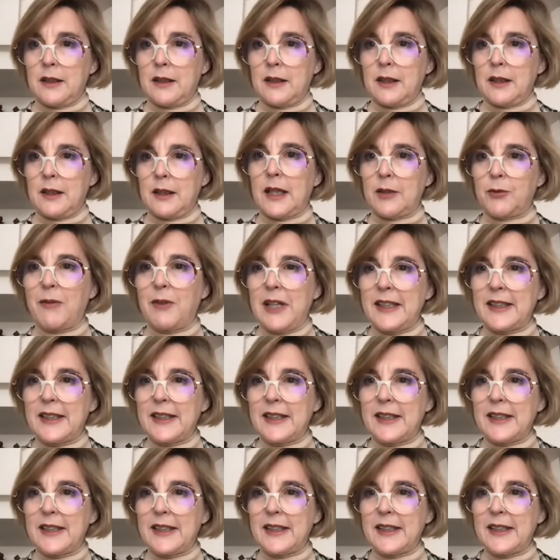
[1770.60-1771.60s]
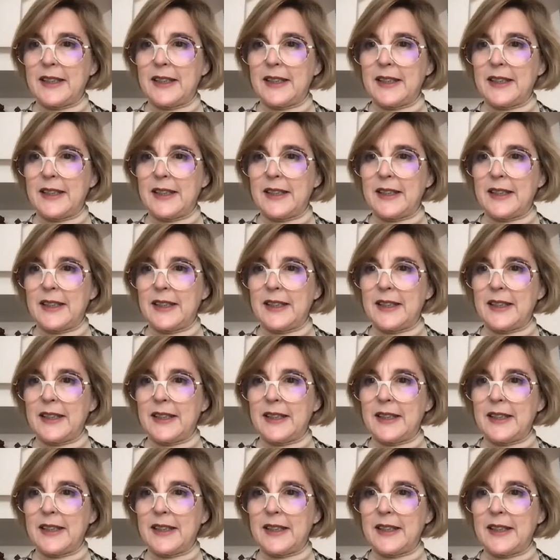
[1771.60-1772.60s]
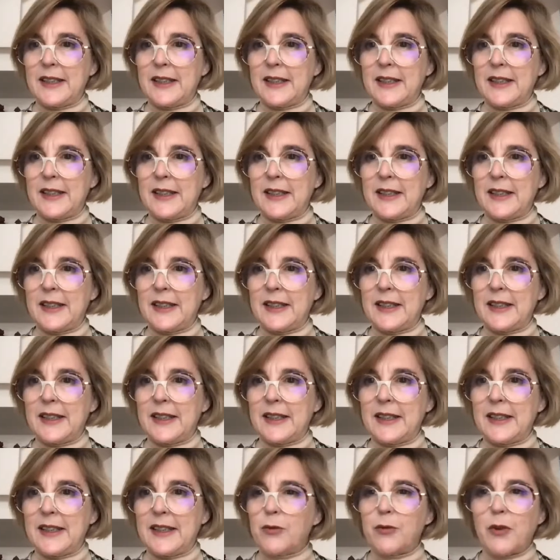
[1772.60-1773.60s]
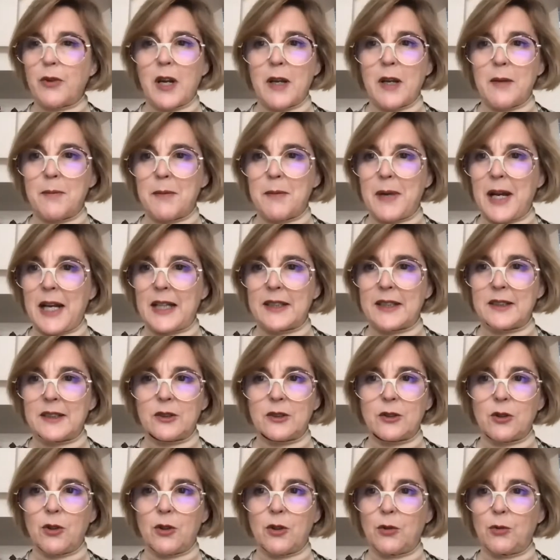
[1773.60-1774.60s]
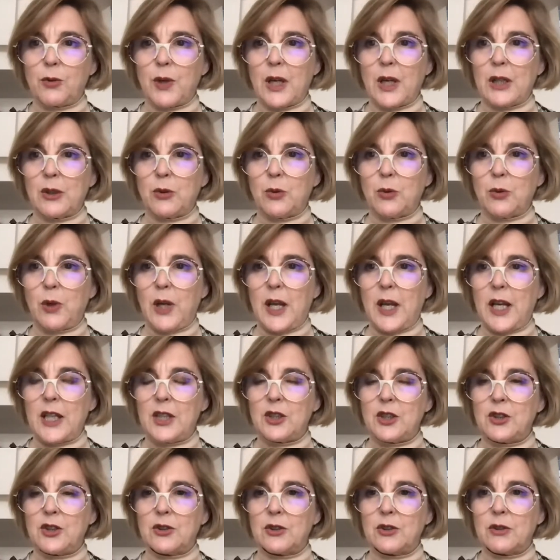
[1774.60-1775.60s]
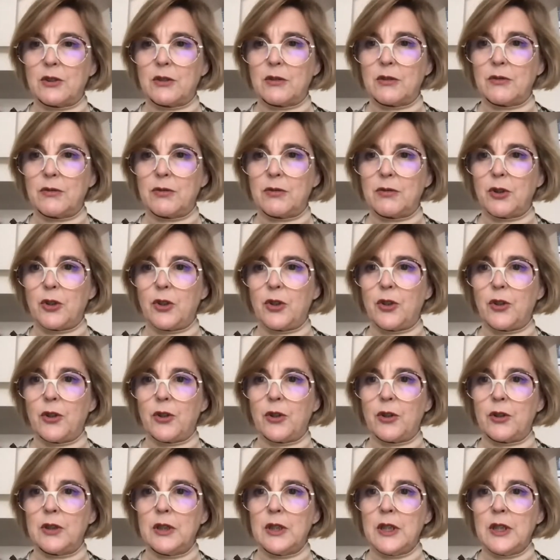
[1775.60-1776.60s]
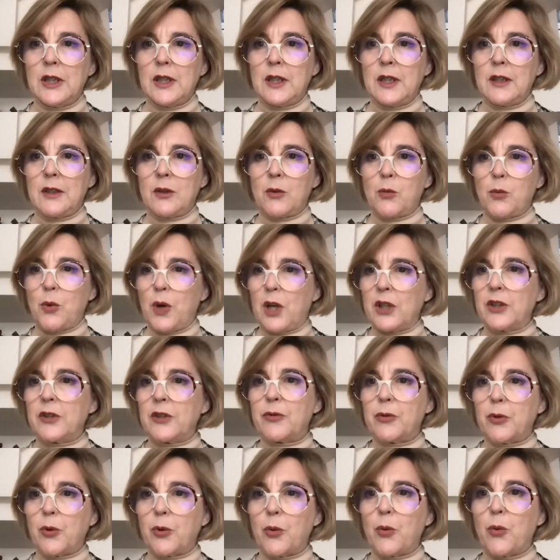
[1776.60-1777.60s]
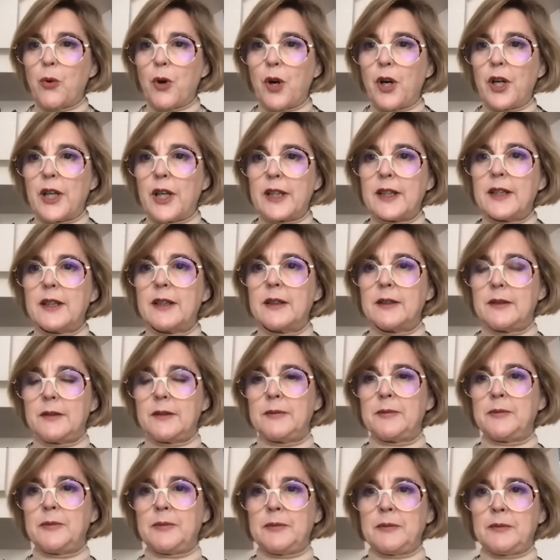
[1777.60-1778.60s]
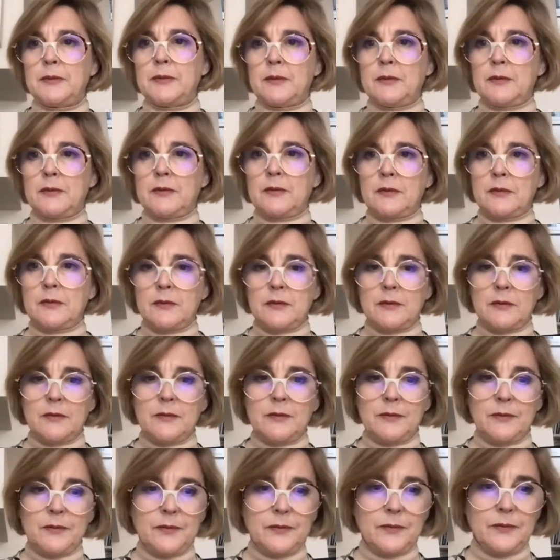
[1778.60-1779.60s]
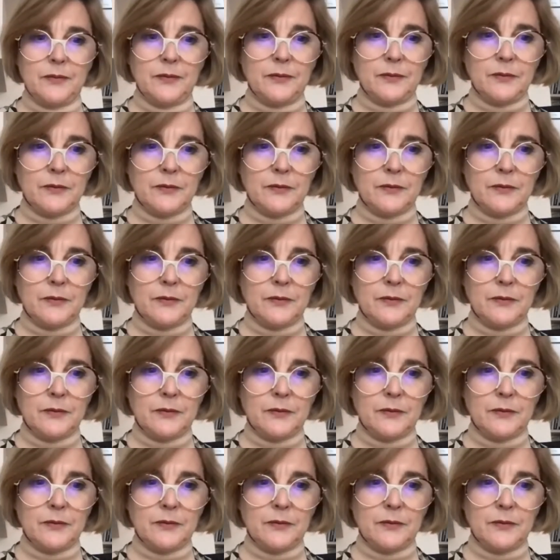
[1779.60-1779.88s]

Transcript: uh, rehabilitation, the, the, challenges you think, Ana. Thank you very much. Congratulations for your wonderful work. Thank